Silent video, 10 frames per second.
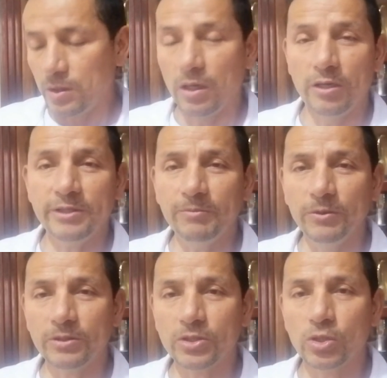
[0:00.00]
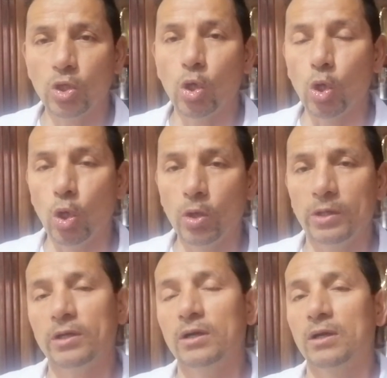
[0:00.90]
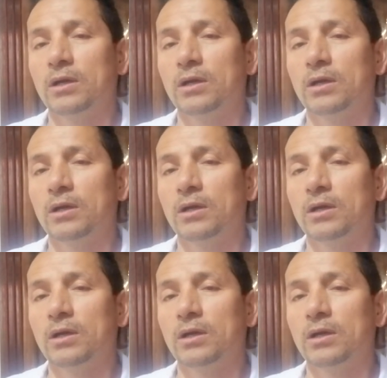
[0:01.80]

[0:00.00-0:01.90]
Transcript: on the book or